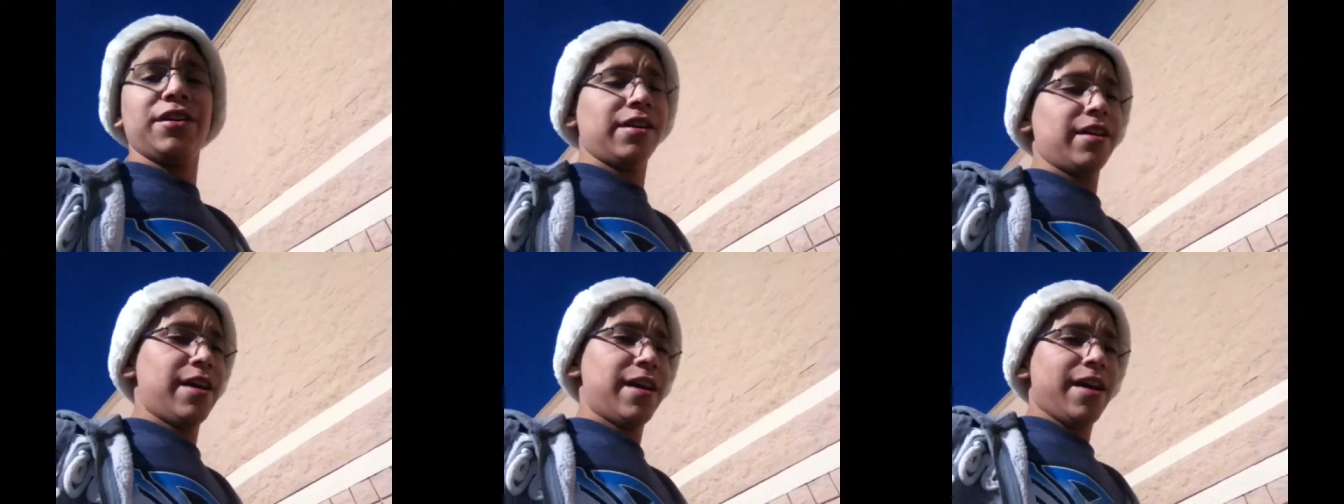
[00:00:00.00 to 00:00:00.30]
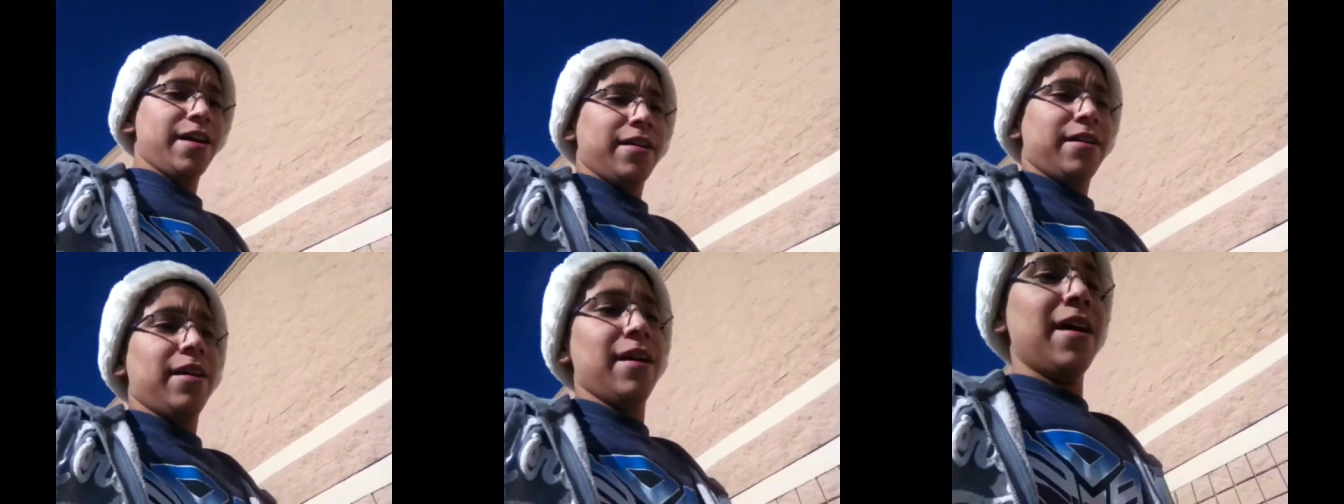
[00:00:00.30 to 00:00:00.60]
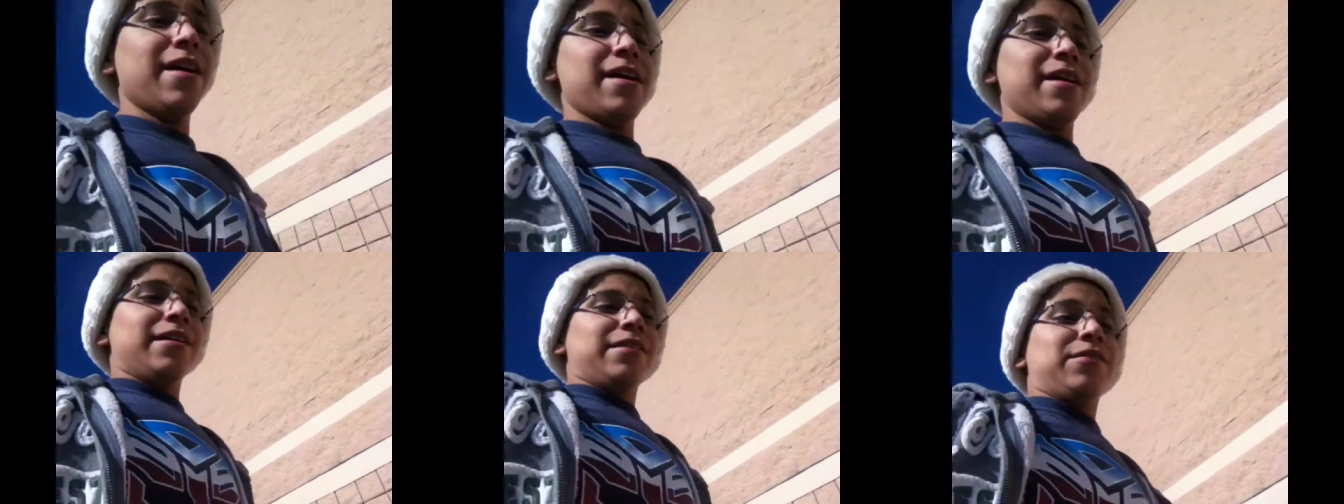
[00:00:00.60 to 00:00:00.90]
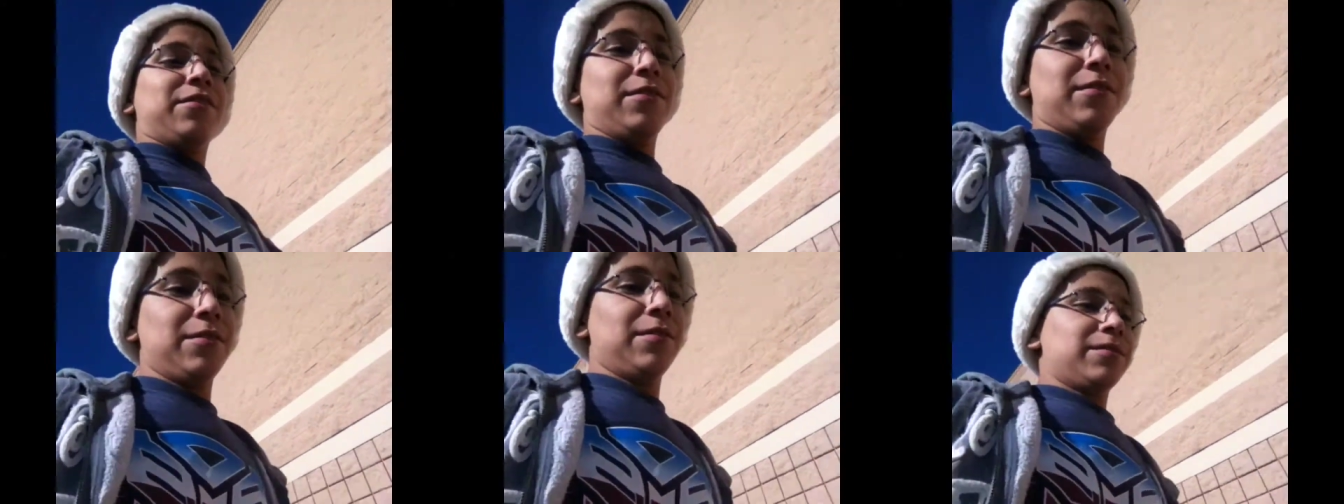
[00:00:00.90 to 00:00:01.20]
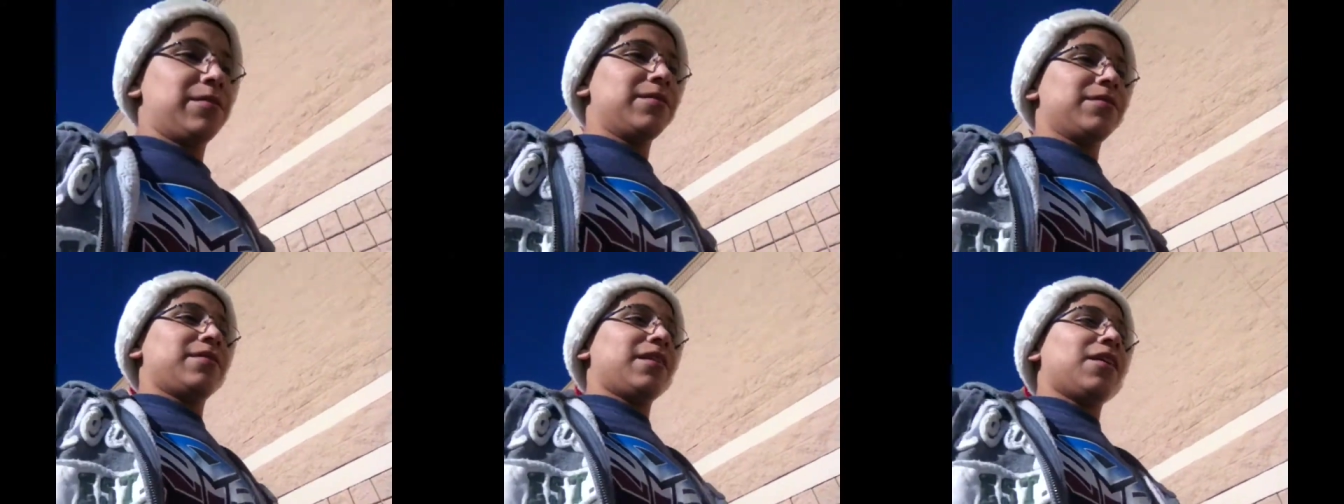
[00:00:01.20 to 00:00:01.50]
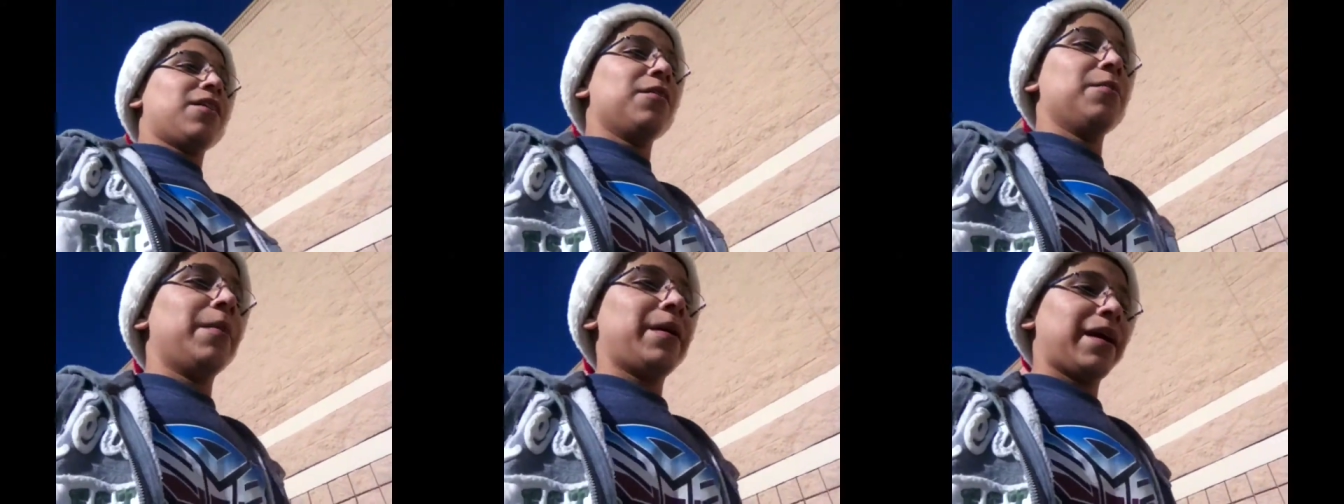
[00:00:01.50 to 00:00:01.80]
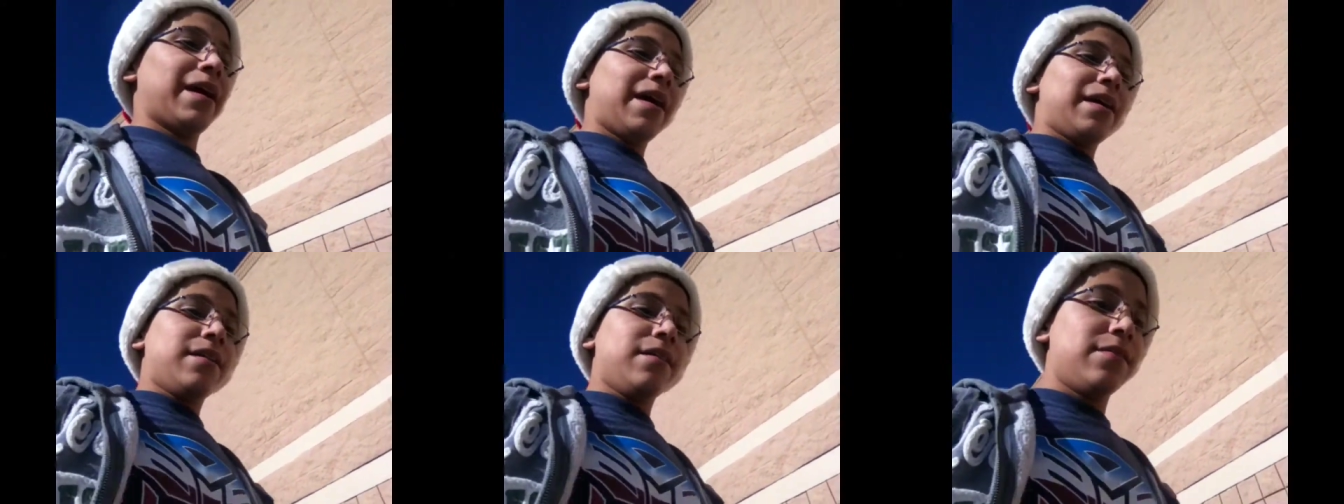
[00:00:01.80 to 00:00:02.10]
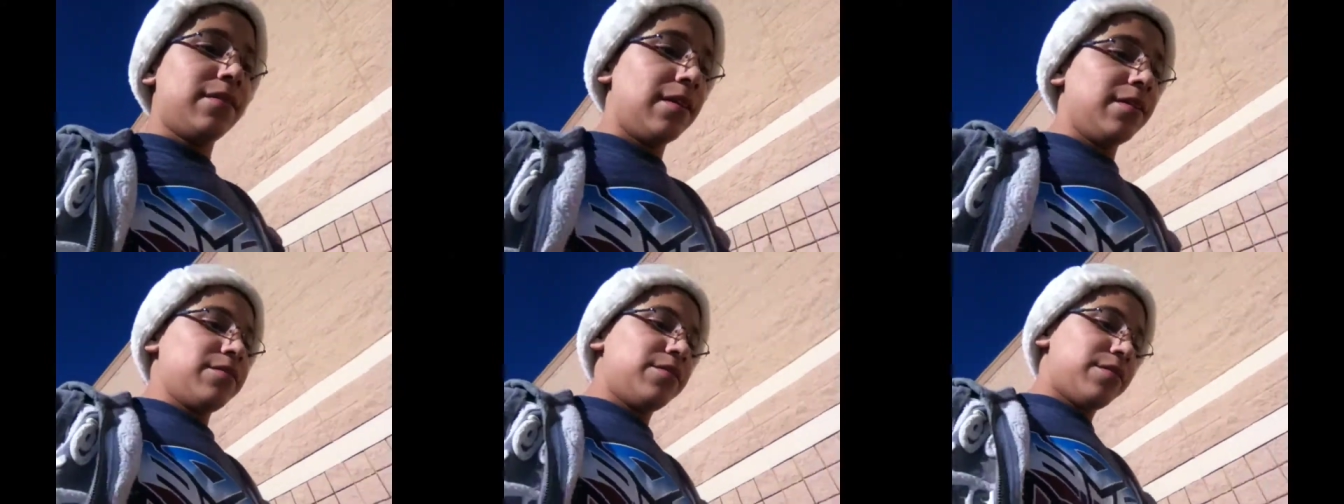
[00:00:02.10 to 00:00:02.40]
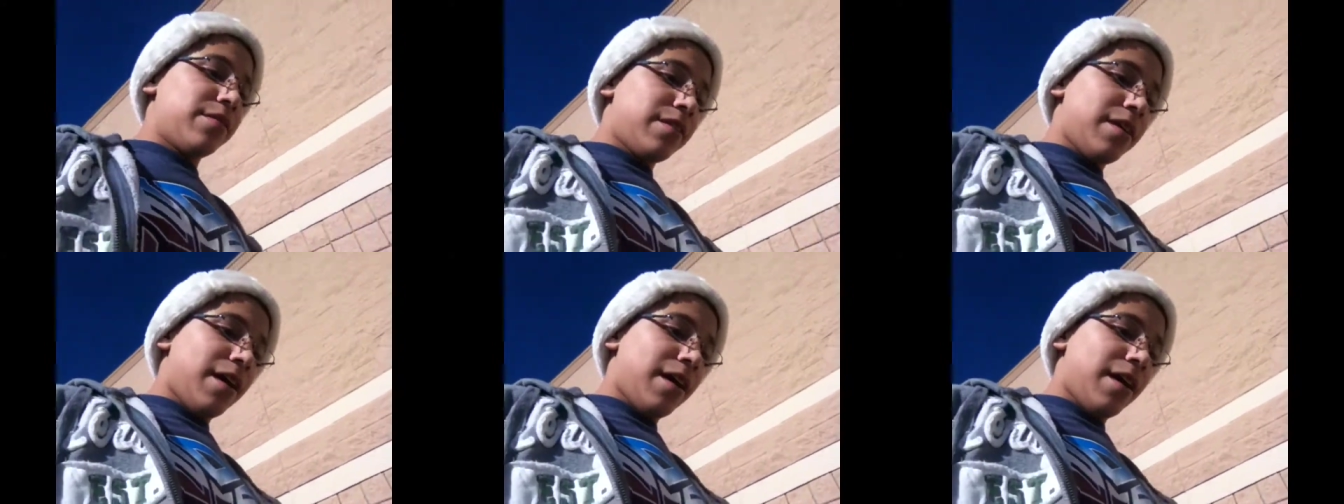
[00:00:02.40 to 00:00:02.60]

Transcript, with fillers: it and it's not gonna make any sense